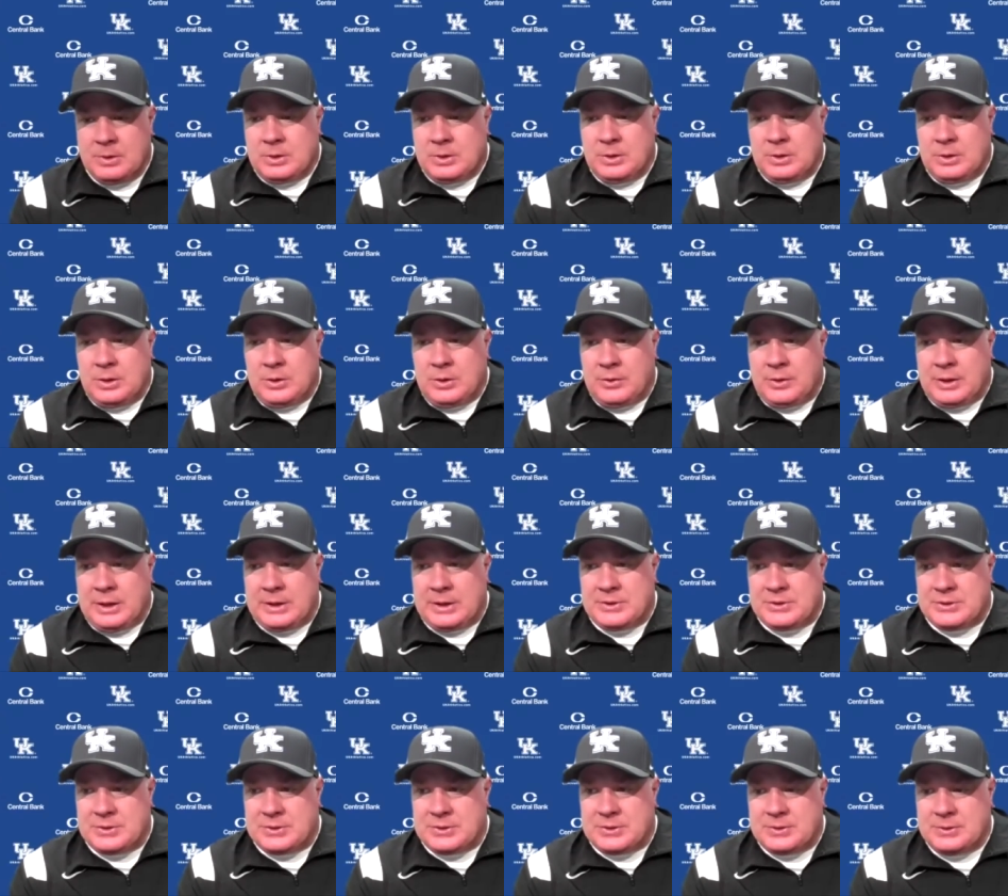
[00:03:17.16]
you know
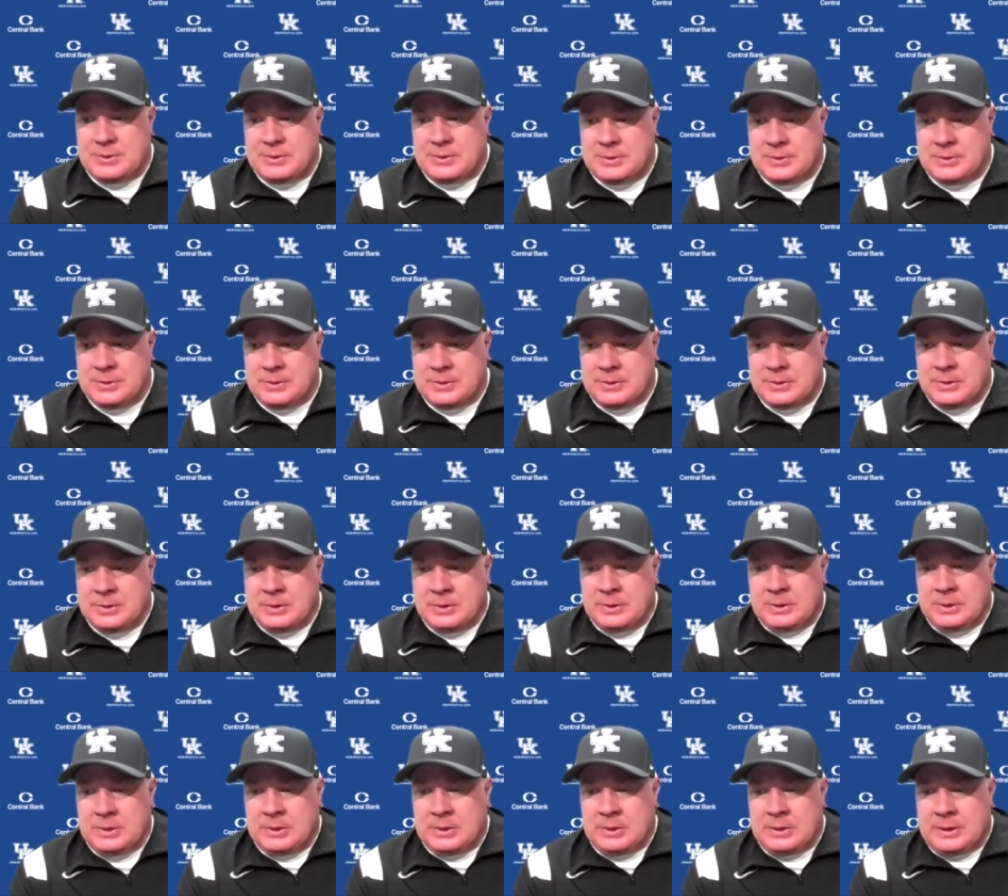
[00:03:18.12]
that's
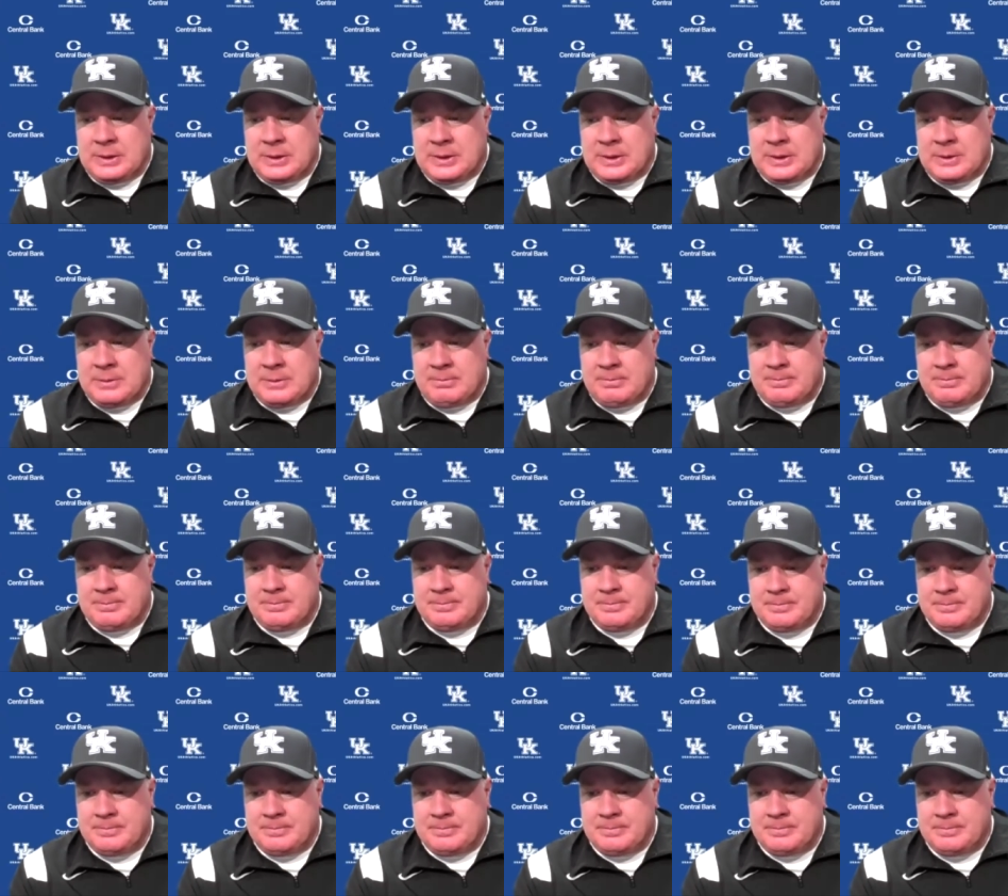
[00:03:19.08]
um,